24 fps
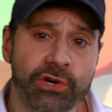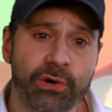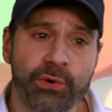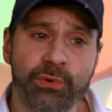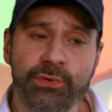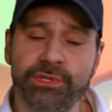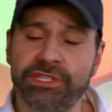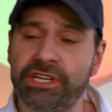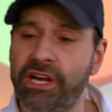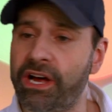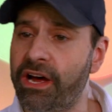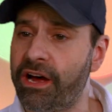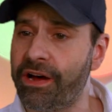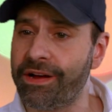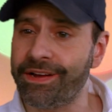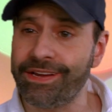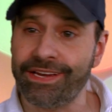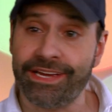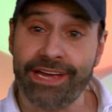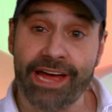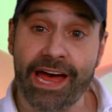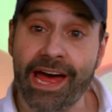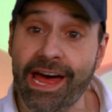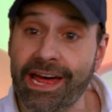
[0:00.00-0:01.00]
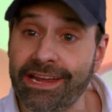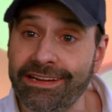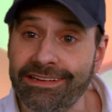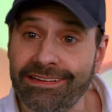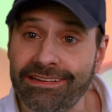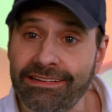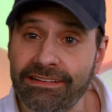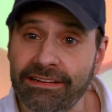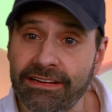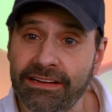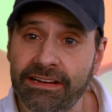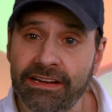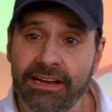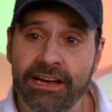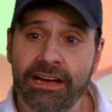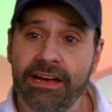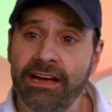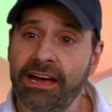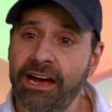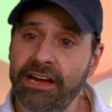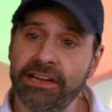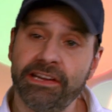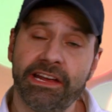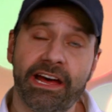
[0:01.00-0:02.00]
shows again,
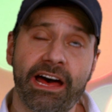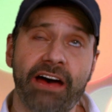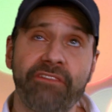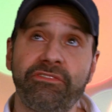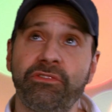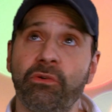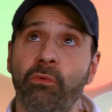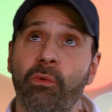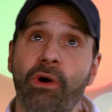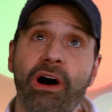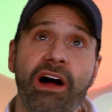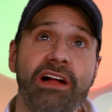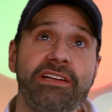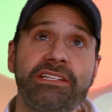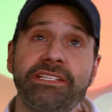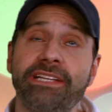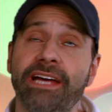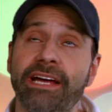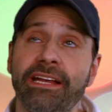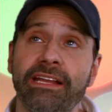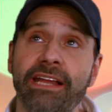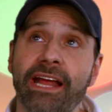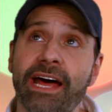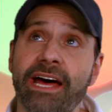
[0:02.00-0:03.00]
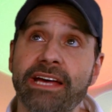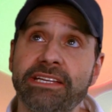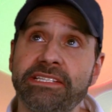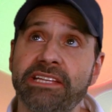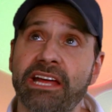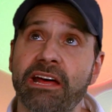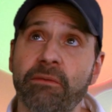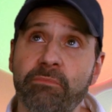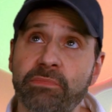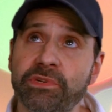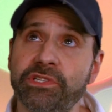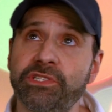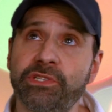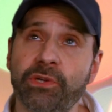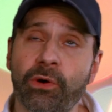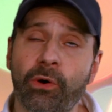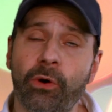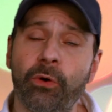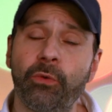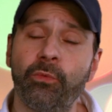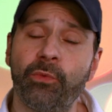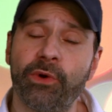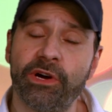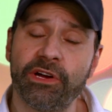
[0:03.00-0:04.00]
and you have to watch that last
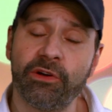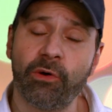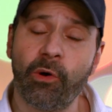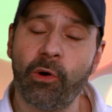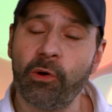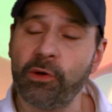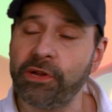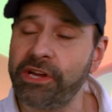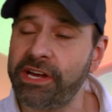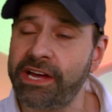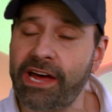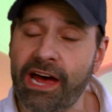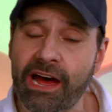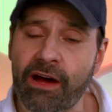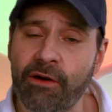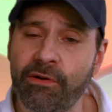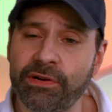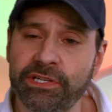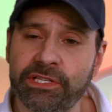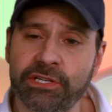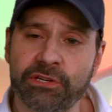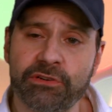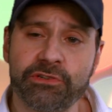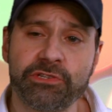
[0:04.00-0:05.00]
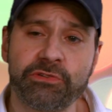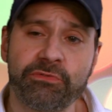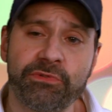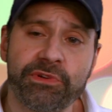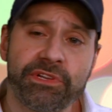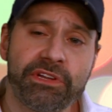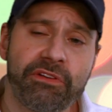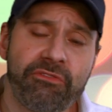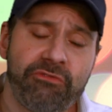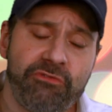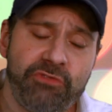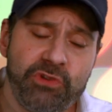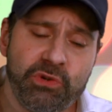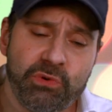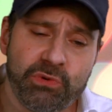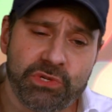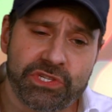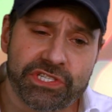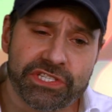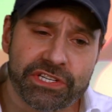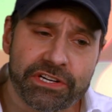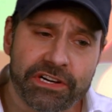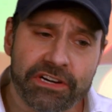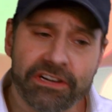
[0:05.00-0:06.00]
episode where all the characters are in the
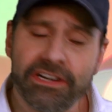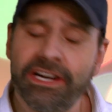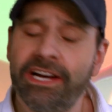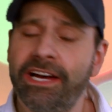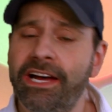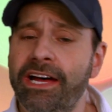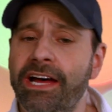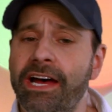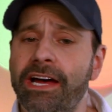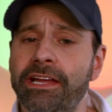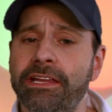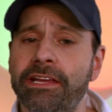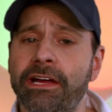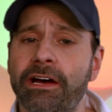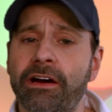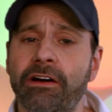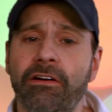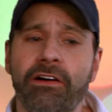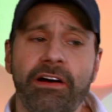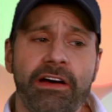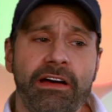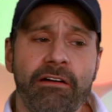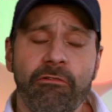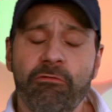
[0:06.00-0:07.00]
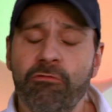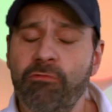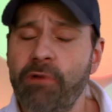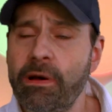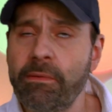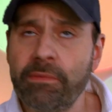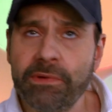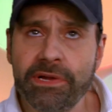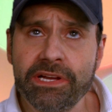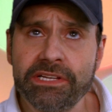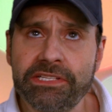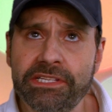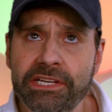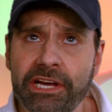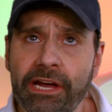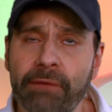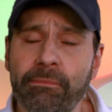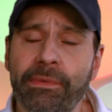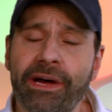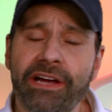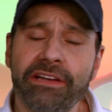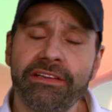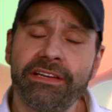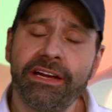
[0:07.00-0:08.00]
future and they're reminiscing
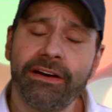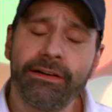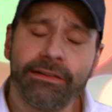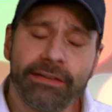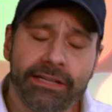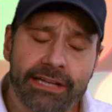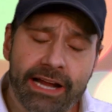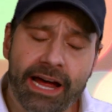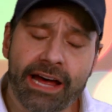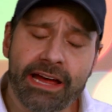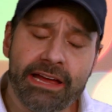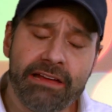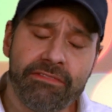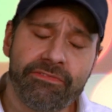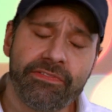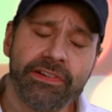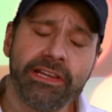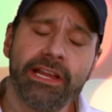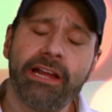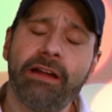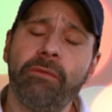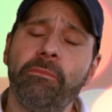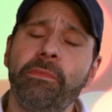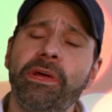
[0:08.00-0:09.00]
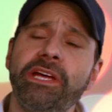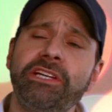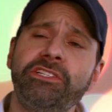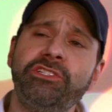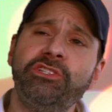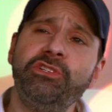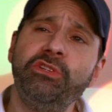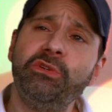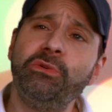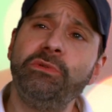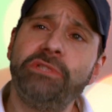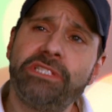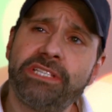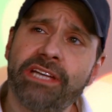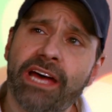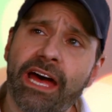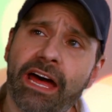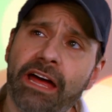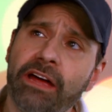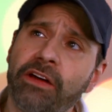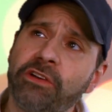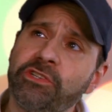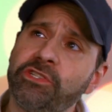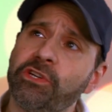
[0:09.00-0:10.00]
about their life, and then it makes you
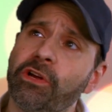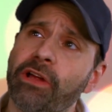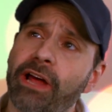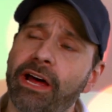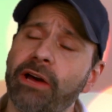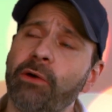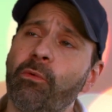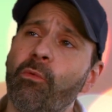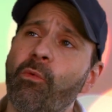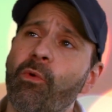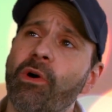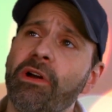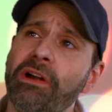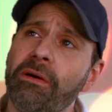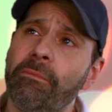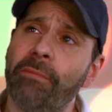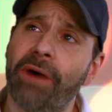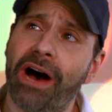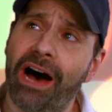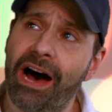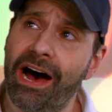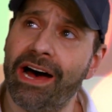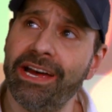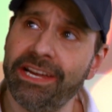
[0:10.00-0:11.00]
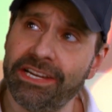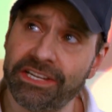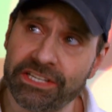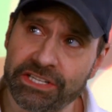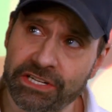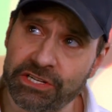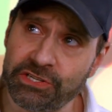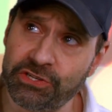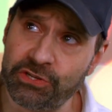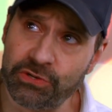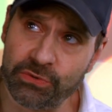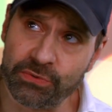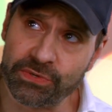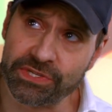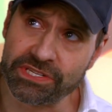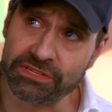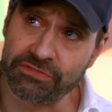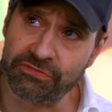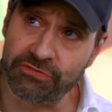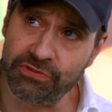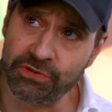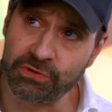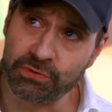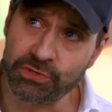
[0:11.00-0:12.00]
sad because you're like, what am I going to do in
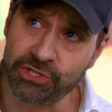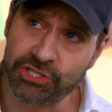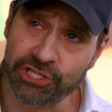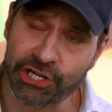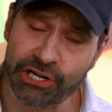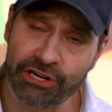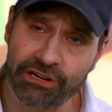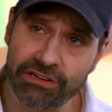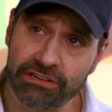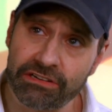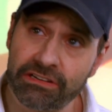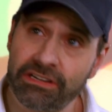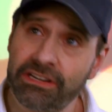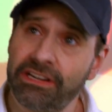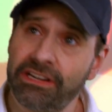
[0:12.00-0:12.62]
the future?